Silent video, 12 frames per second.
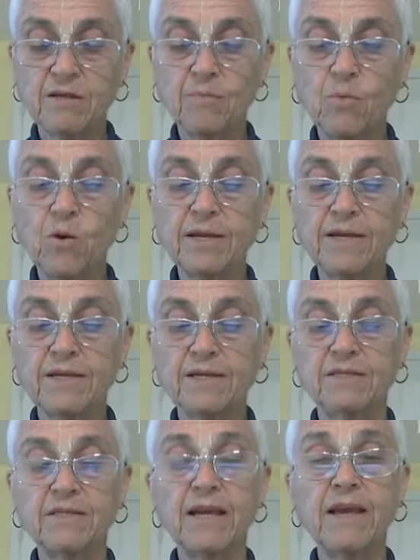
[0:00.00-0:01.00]
the more he
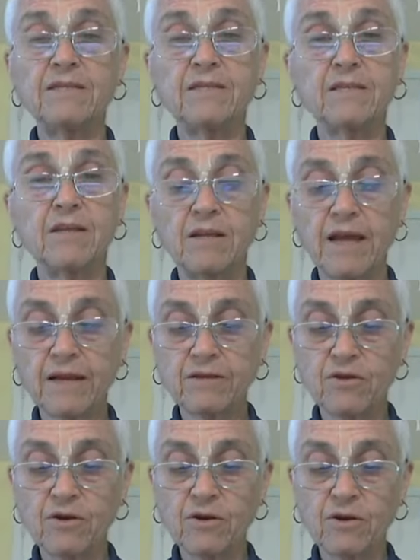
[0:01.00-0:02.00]
can taste the
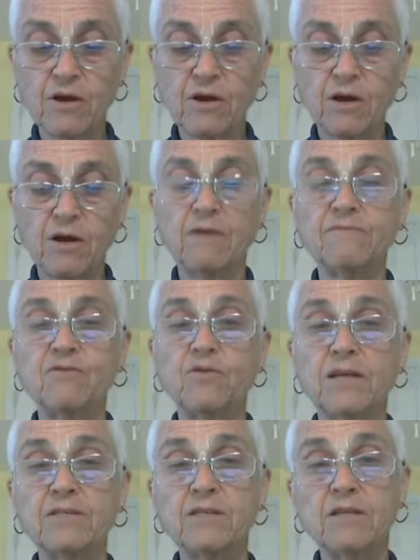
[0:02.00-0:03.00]
nectar of
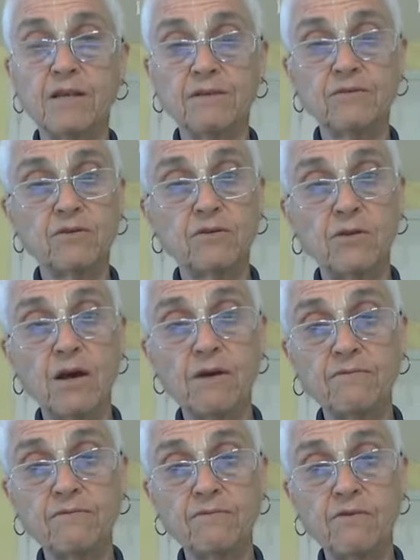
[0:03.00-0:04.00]
transcendental
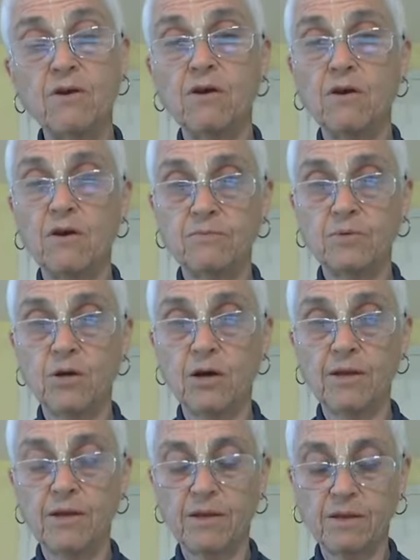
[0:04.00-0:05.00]
love of
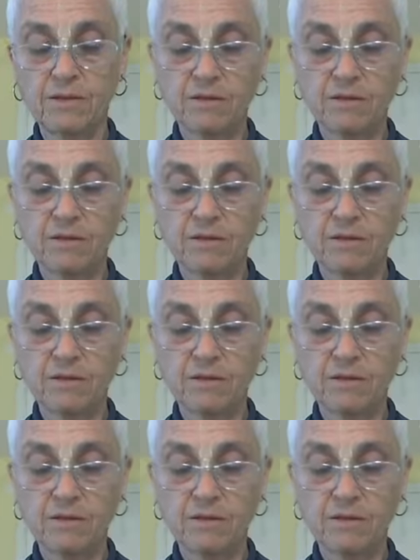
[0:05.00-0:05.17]
Godhead.